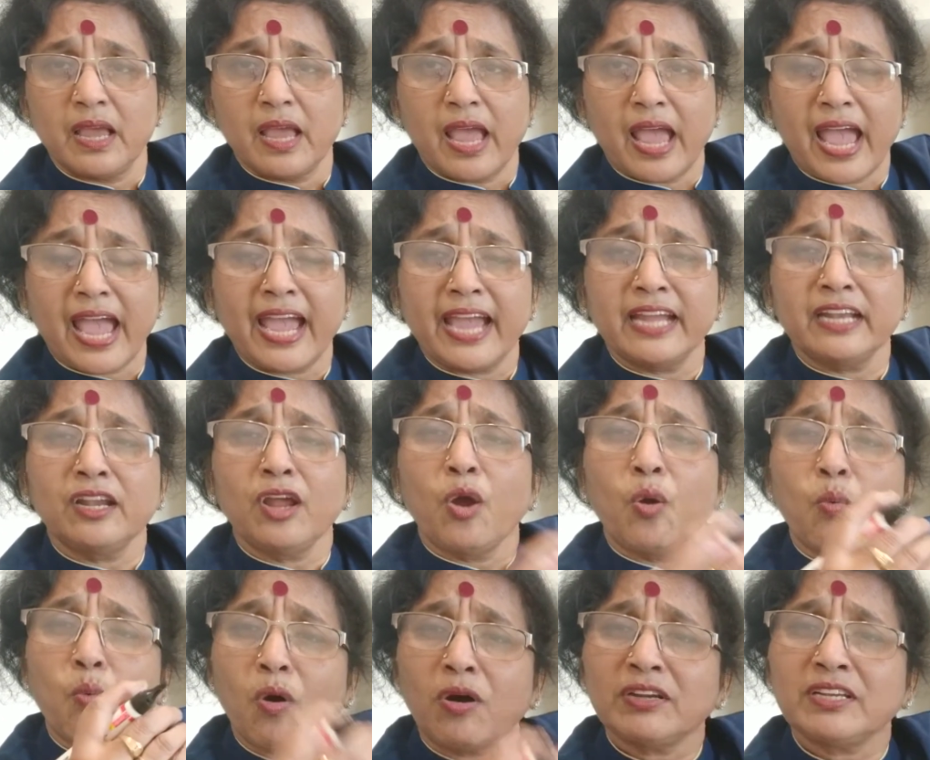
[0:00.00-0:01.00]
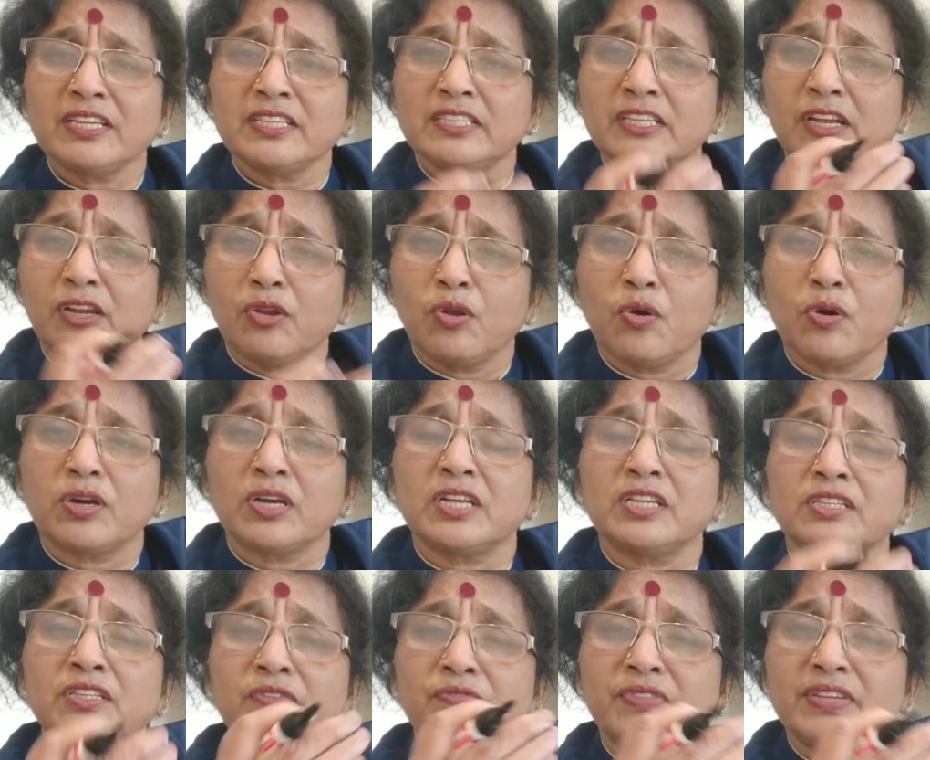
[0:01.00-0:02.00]
And what is the
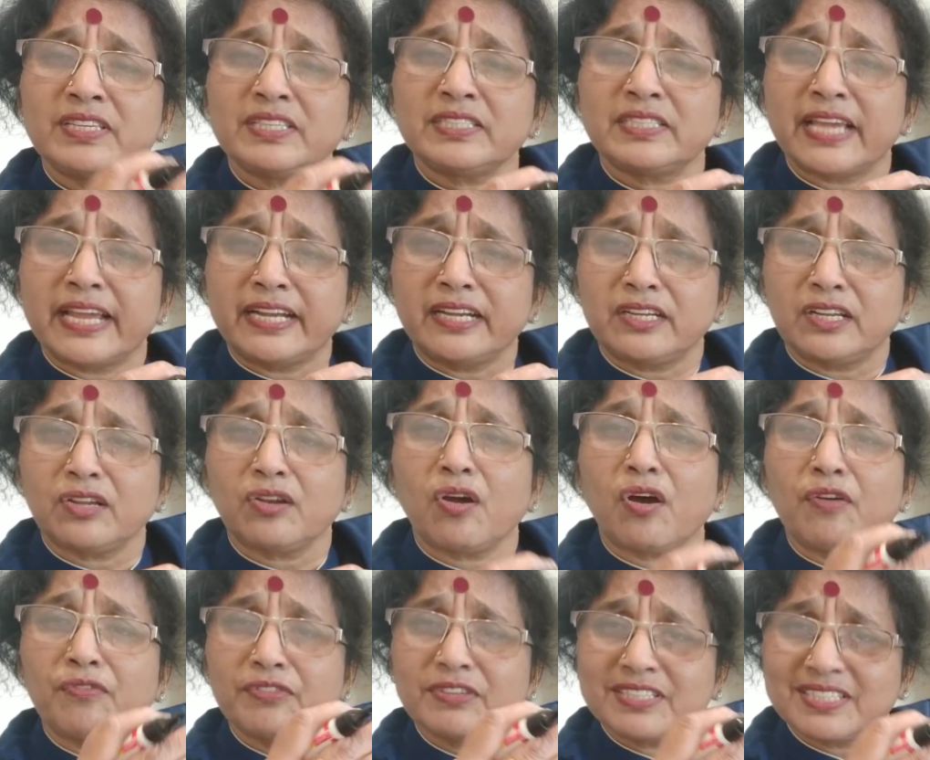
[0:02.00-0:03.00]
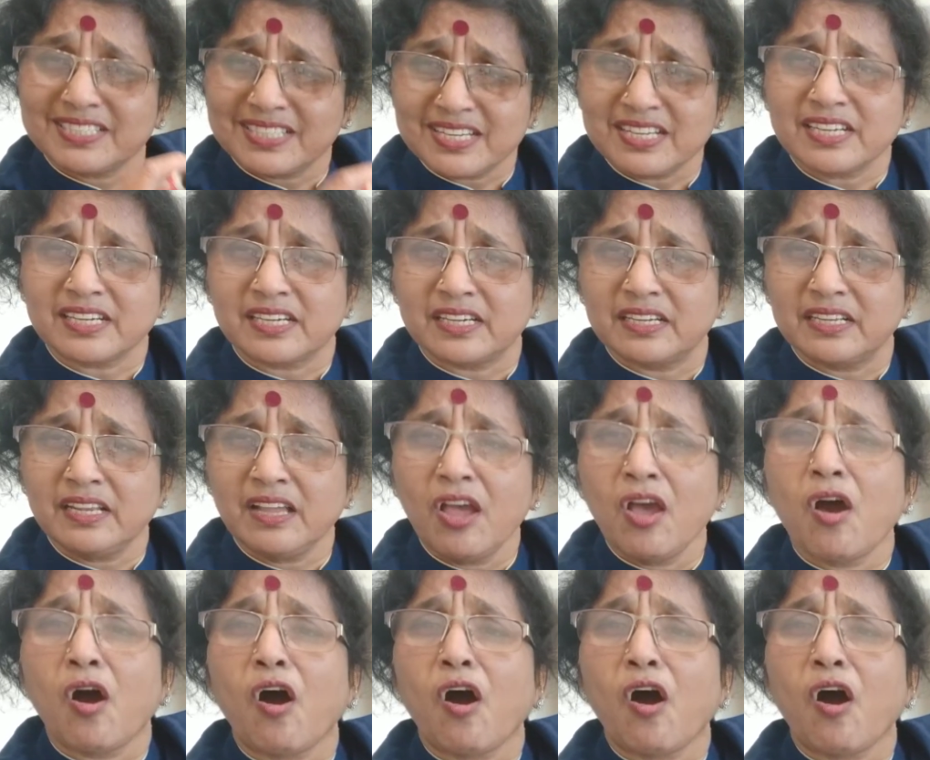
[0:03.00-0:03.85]
locus of the center of a circle